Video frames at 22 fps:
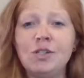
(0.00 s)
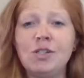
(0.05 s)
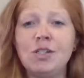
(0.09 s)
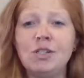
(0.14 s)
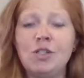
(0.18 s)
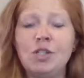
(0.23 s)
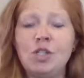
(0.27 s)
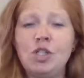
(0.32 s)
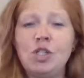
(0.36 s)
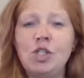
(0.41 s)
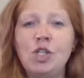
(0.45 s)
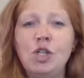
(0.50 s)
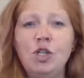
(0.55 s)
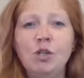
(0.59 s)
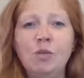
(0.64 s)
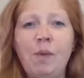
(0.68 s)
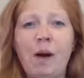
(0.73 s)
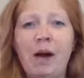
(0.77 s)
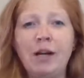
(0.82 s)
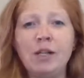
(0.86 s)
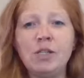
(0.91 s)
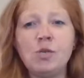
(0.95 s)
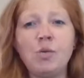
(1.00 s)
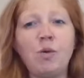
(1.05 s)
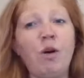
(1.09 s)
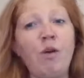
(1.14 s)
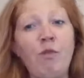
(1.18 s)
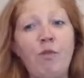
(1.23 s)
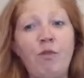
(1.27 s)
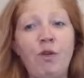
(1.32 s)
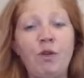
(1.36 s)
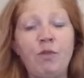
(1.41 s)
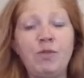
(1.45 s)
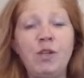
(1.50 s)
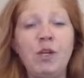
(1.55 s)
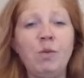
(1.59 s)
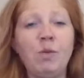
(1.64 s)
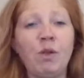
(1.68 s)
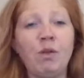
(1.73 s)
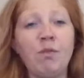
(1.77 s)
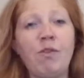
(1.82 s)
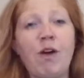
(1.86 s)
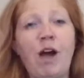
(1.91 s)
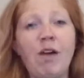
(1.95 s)
It's 2 by 1250
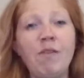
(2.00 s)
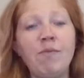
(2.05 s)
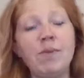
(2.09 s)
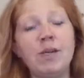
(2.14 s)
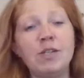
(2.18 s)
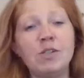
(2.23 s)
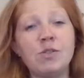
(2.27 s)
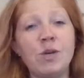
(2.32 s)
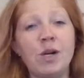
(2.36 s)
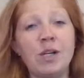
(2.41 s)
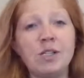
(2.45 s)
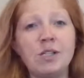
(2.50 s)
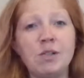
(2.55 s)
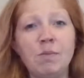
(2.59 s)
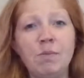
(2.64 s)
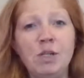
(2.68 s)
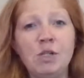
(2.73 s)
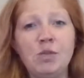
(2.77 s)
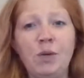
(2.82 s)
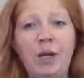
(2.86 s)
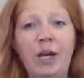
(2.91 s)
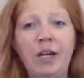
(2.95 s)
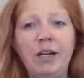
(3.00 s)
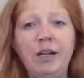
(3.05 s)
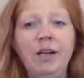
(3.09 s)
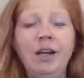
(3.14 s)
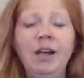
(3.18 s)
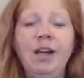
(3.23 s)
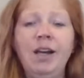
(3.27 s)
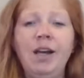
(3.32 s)
with 5 minutes rest in between.